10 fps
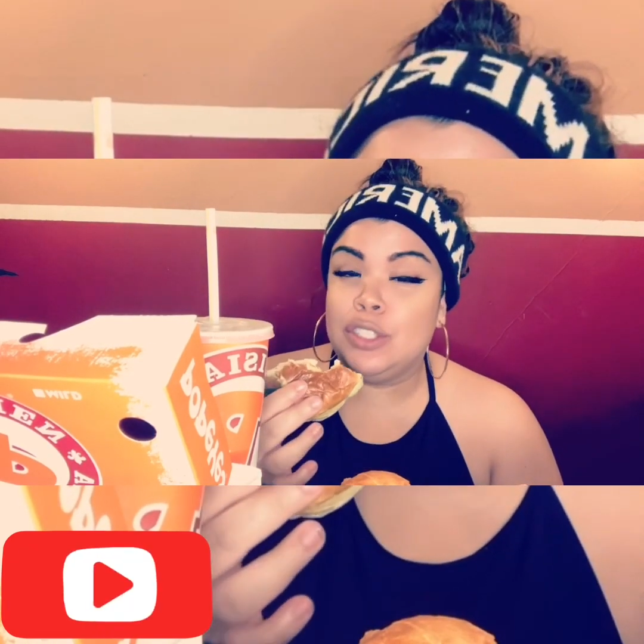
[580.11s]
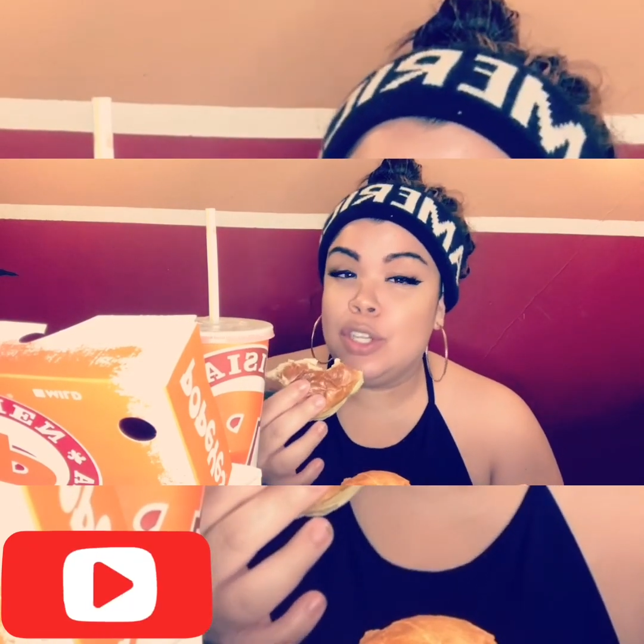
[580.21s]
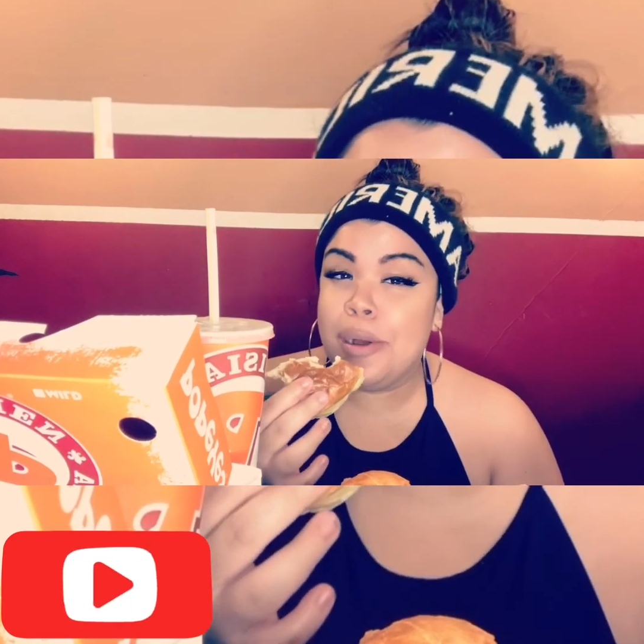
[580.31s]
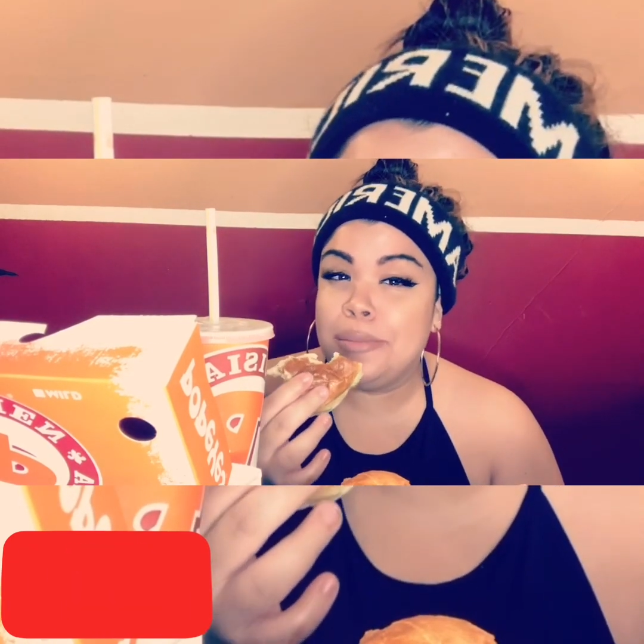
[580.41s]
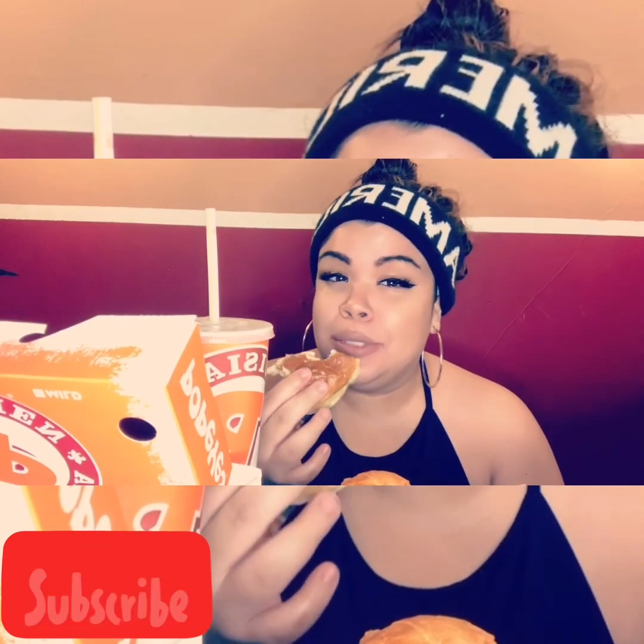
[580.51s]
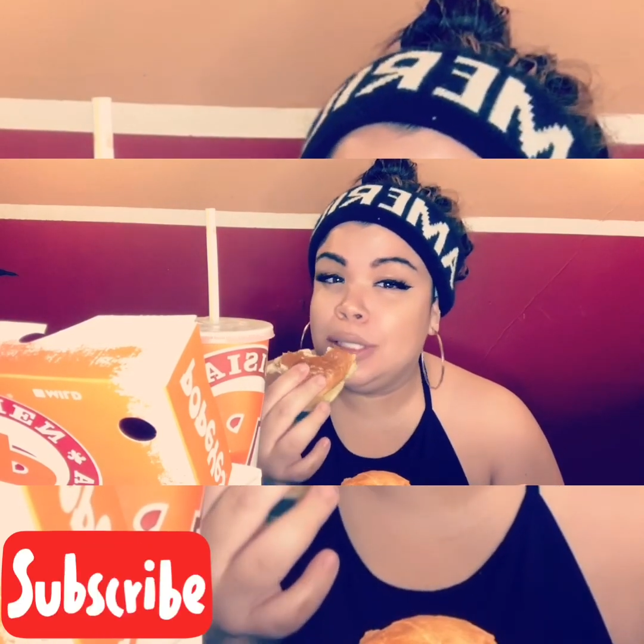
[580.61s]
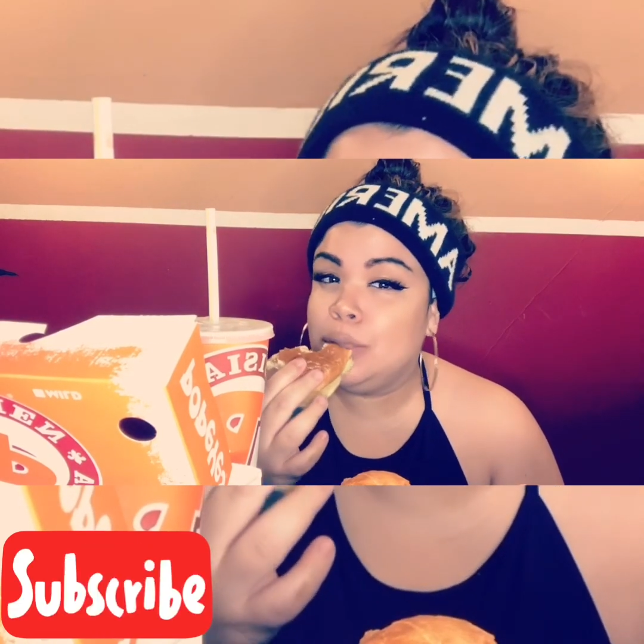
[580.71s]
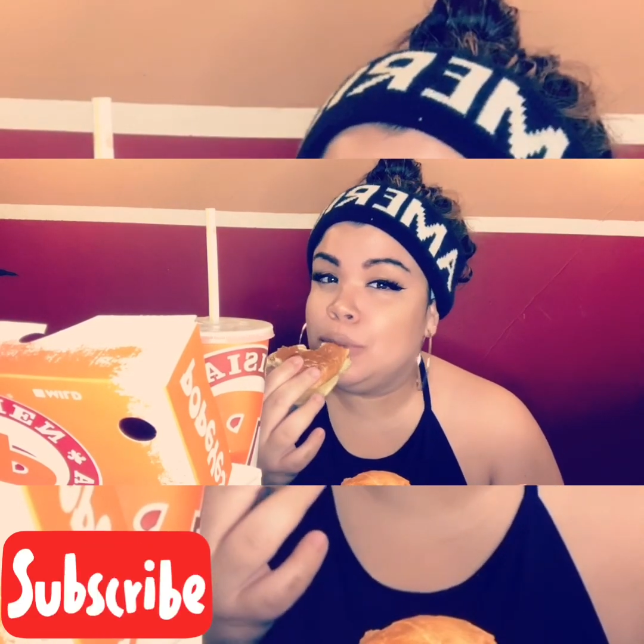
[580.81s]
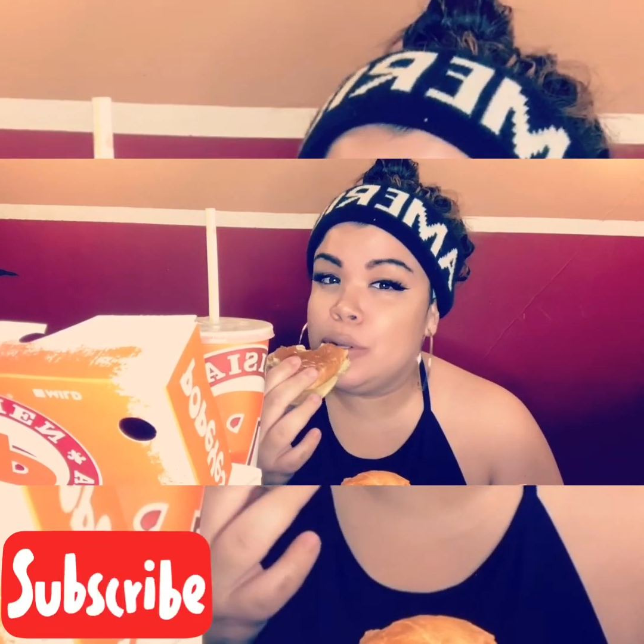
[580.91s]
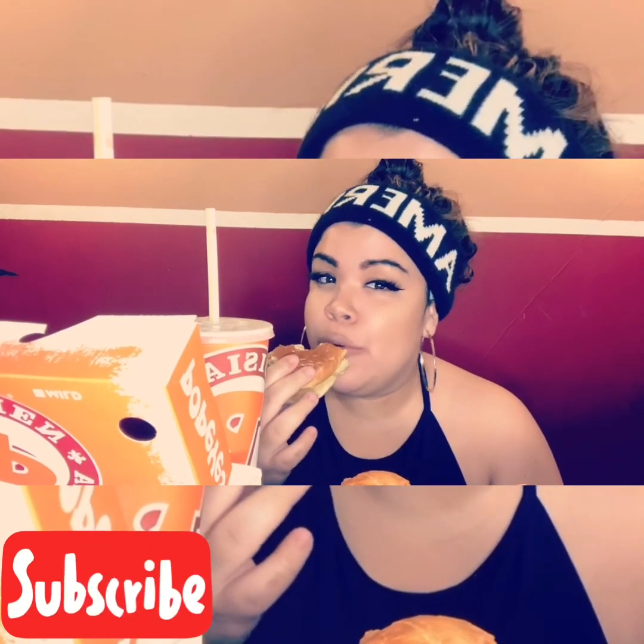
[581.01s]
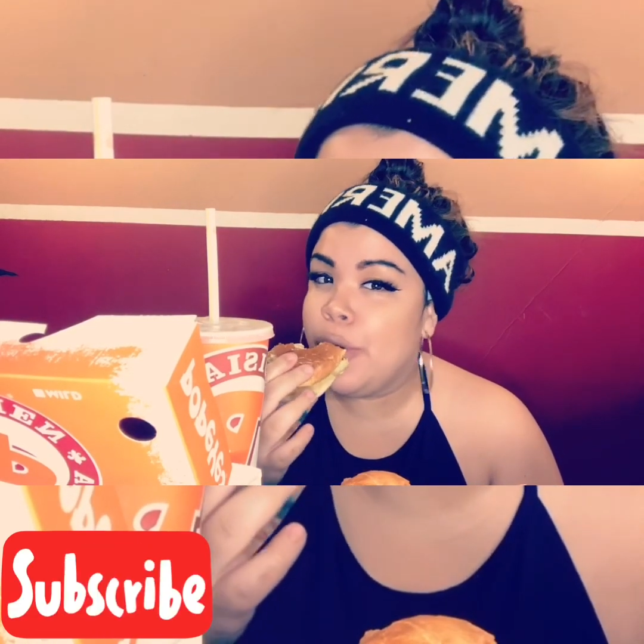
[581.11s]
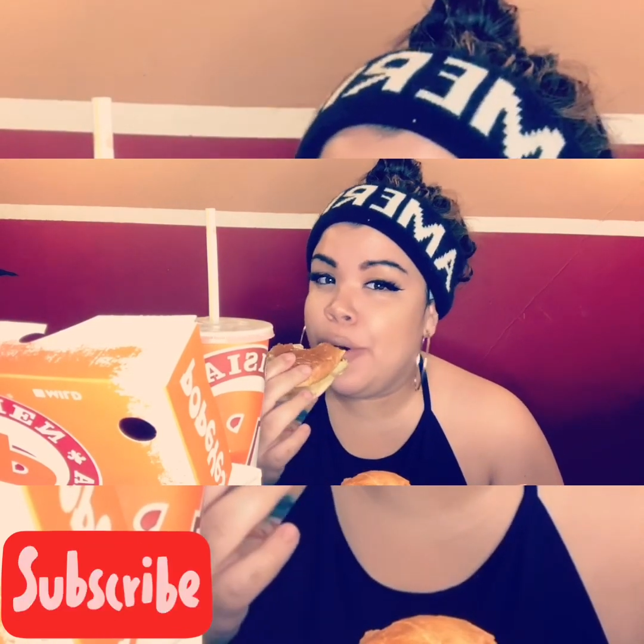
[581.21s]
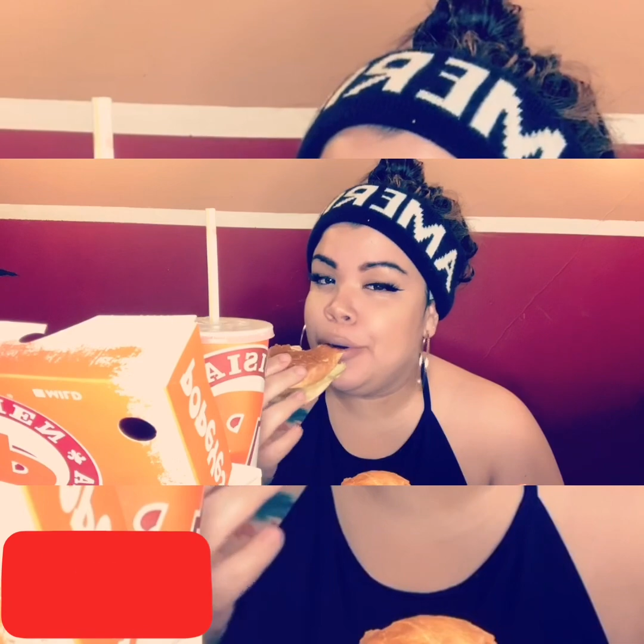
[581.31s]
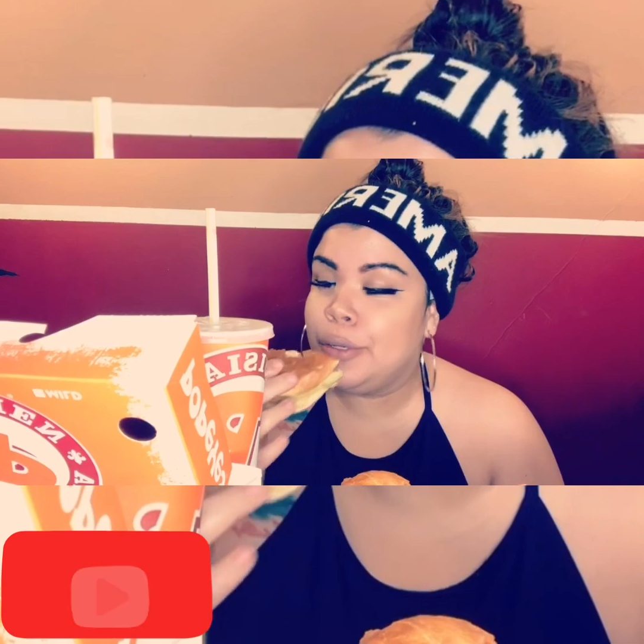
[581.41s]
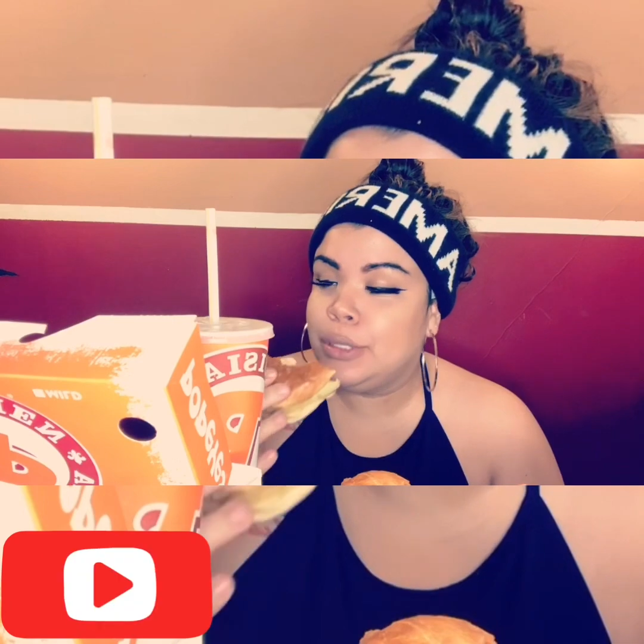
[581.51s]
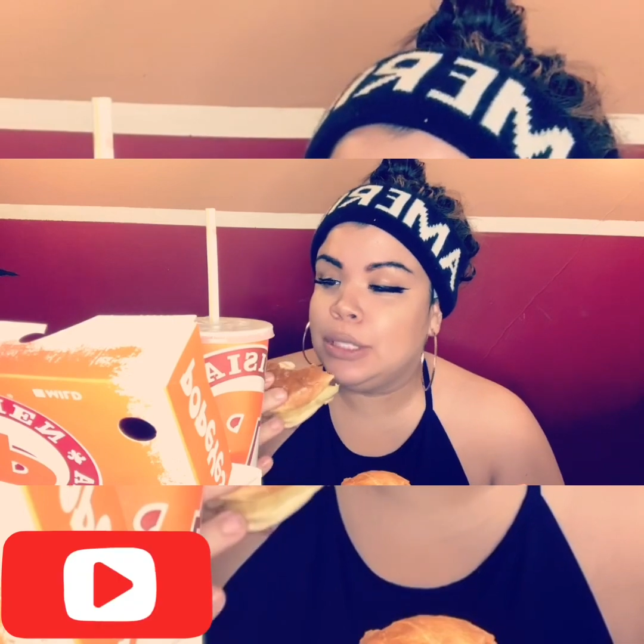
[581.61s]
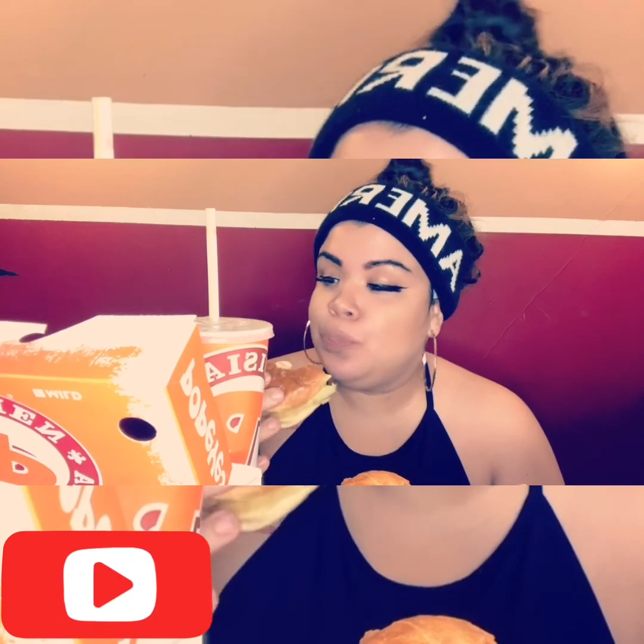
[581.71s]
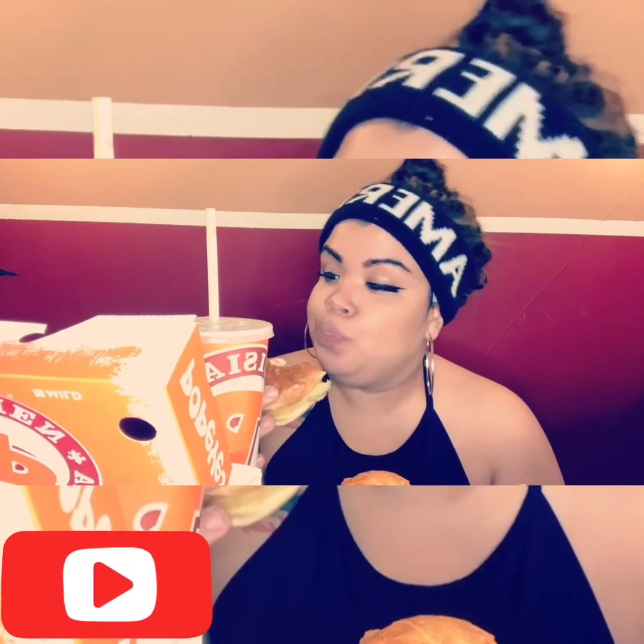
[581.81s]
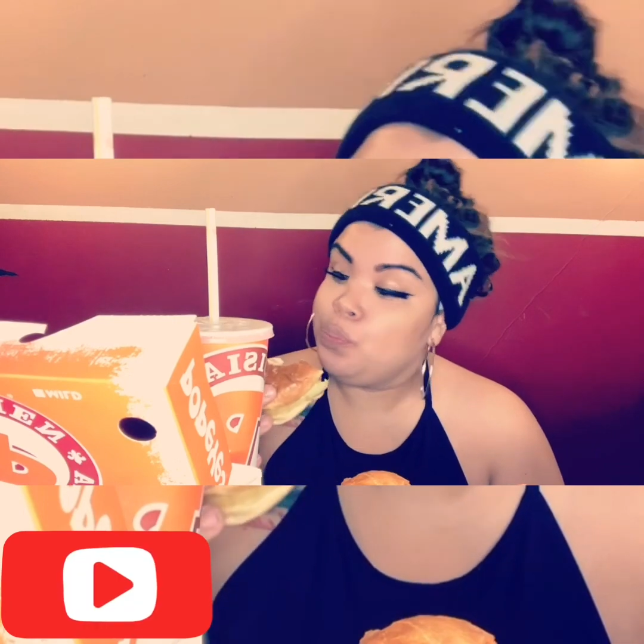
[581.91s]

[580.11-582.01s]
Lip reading: you know what I'm saying? Because we all know that